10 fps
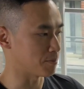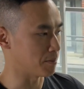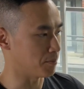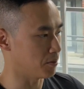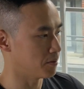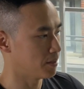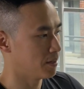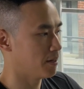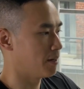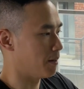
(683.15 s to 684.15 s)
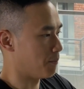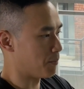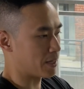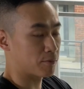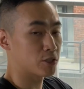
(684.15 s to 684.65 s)
people,
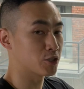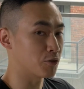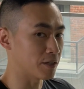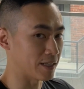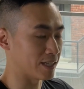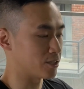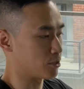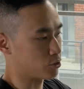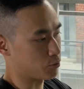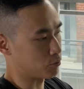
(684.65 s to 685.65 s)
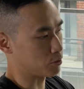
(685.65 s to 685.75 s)
but I'm going to show you that that's not true.